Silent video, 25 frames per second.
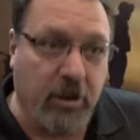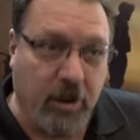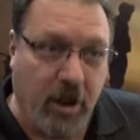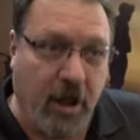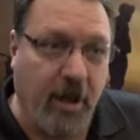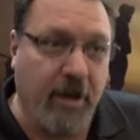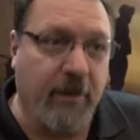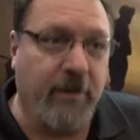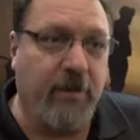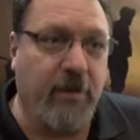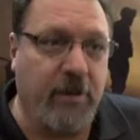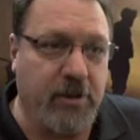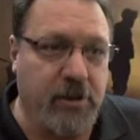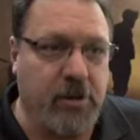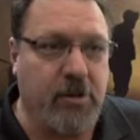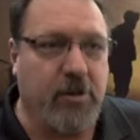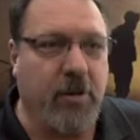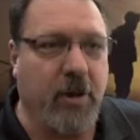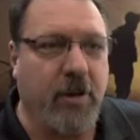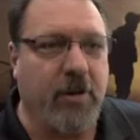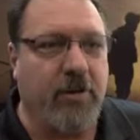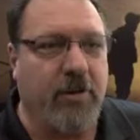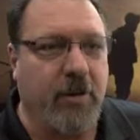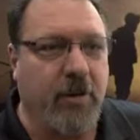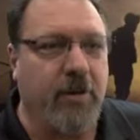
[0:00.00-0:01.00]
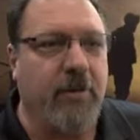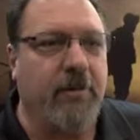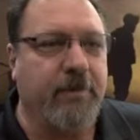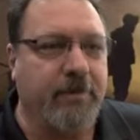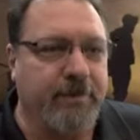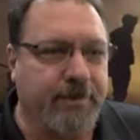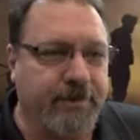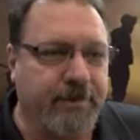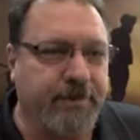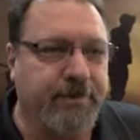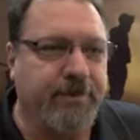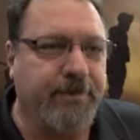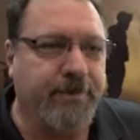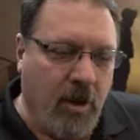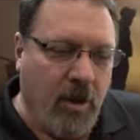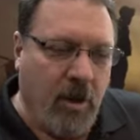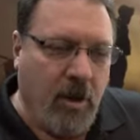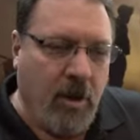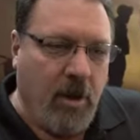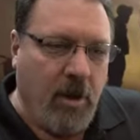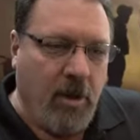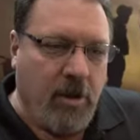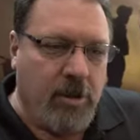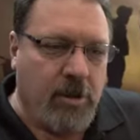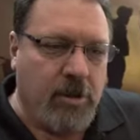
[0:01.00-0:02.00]
life instructor.
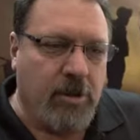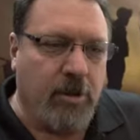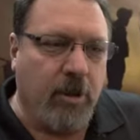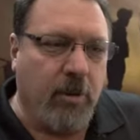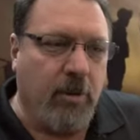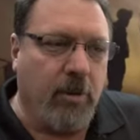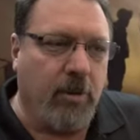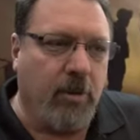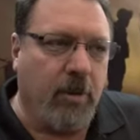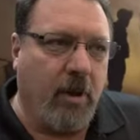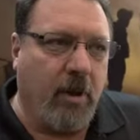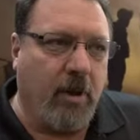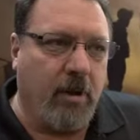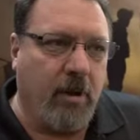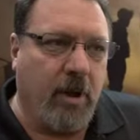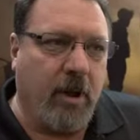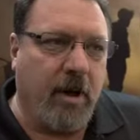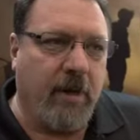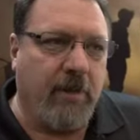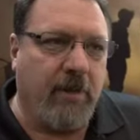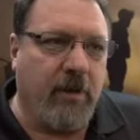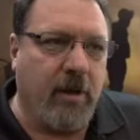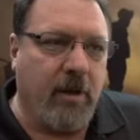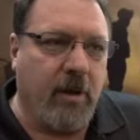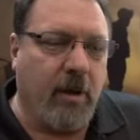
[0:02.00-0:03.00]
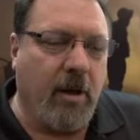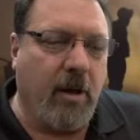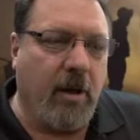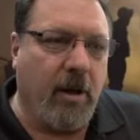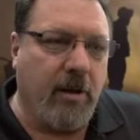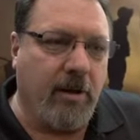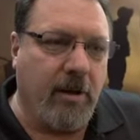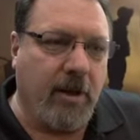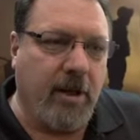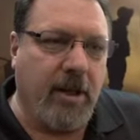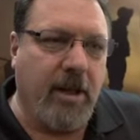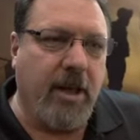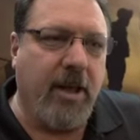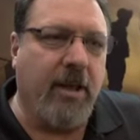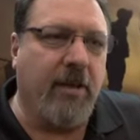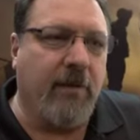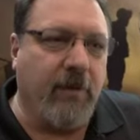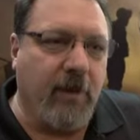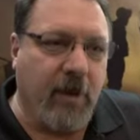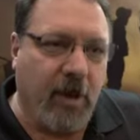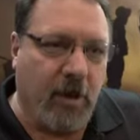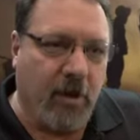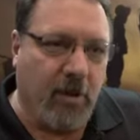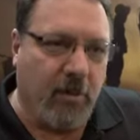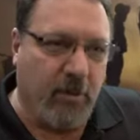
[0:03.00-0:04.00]
So a lot of the key
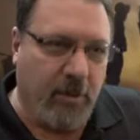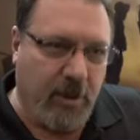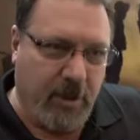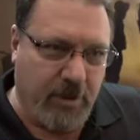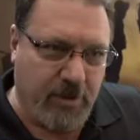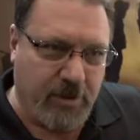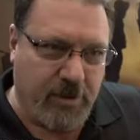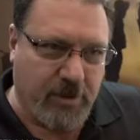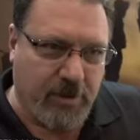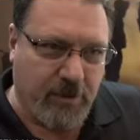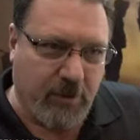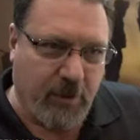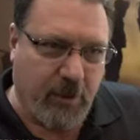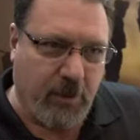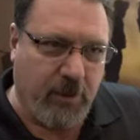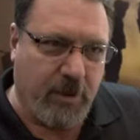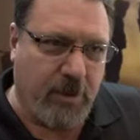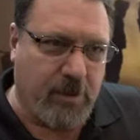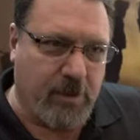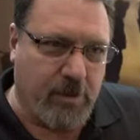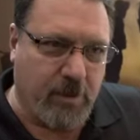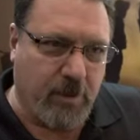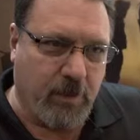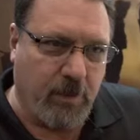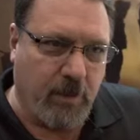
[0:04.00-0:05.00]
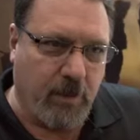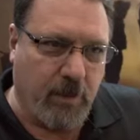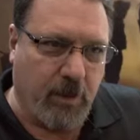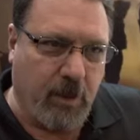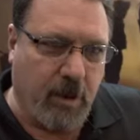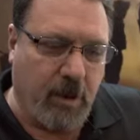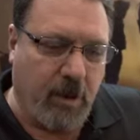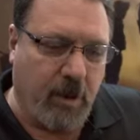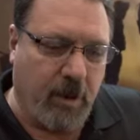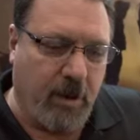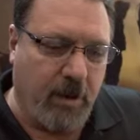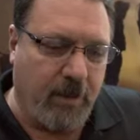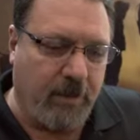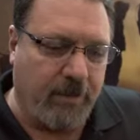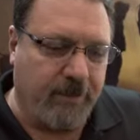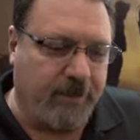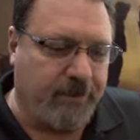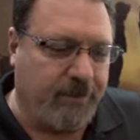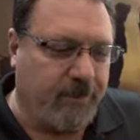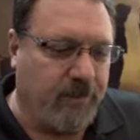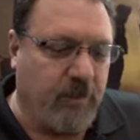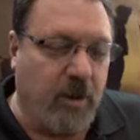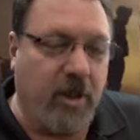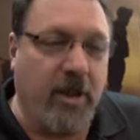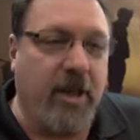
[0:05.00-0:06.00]
developments for this,
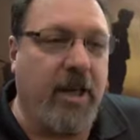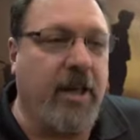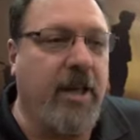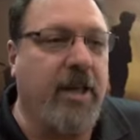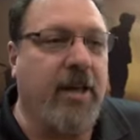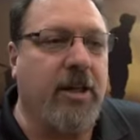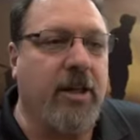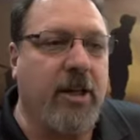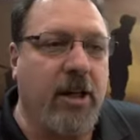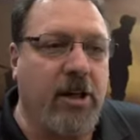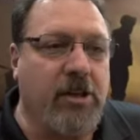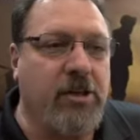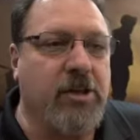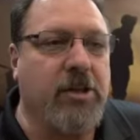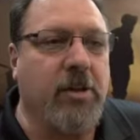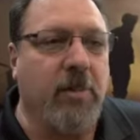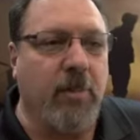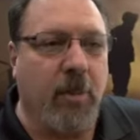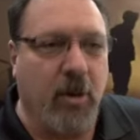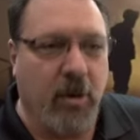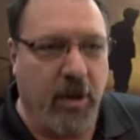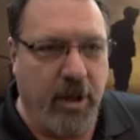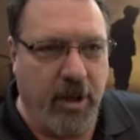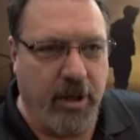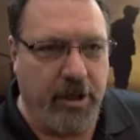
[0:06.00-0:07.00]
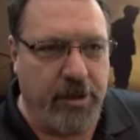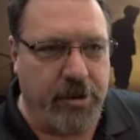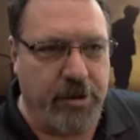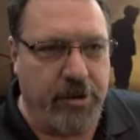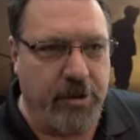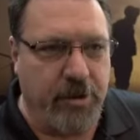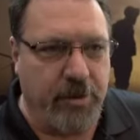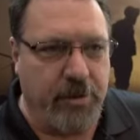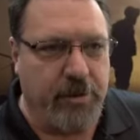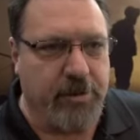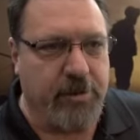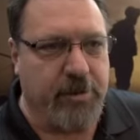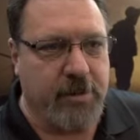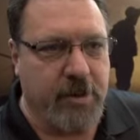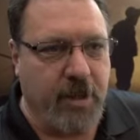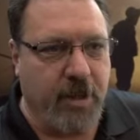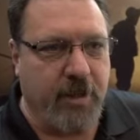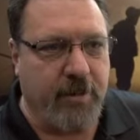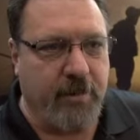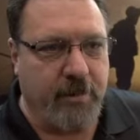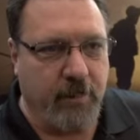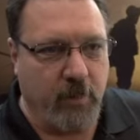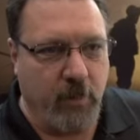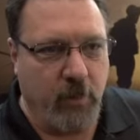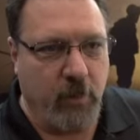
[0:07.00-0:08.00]
the key customer issues
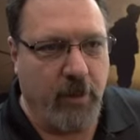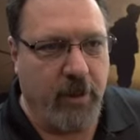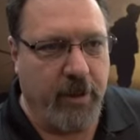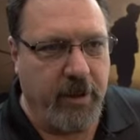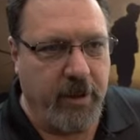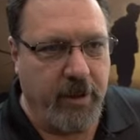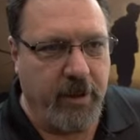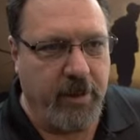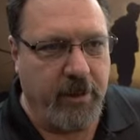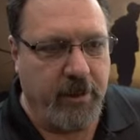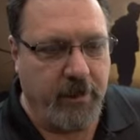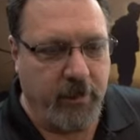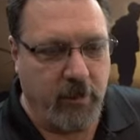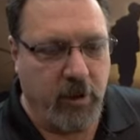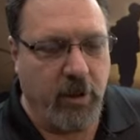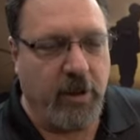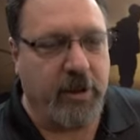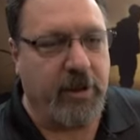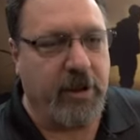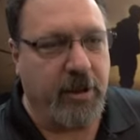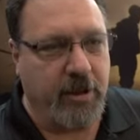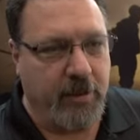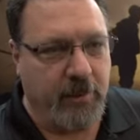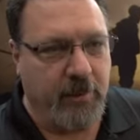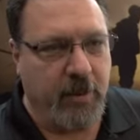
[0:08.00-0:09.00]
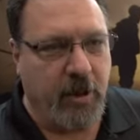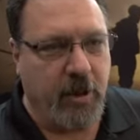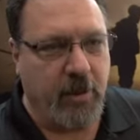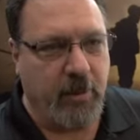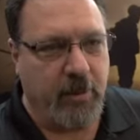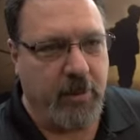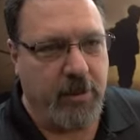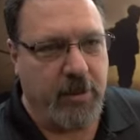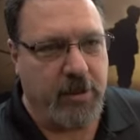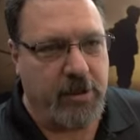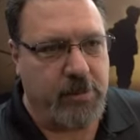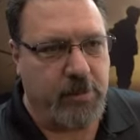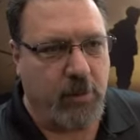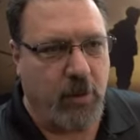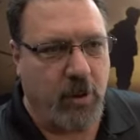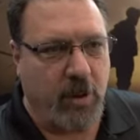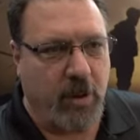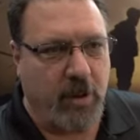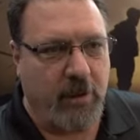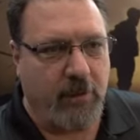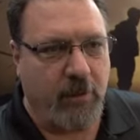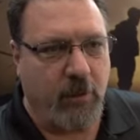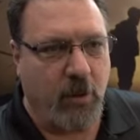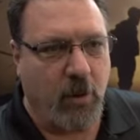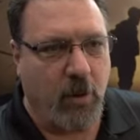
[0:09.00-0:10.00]
that we looked at developing this
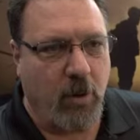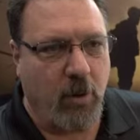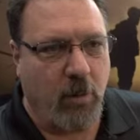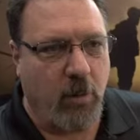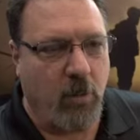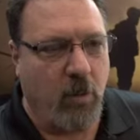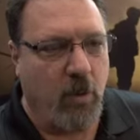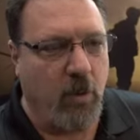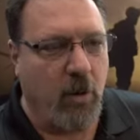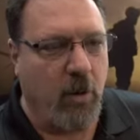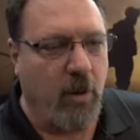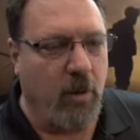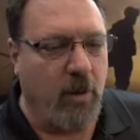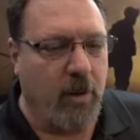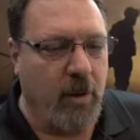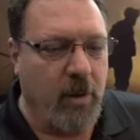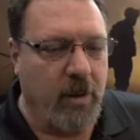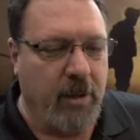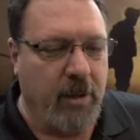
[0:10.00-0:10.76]
product for were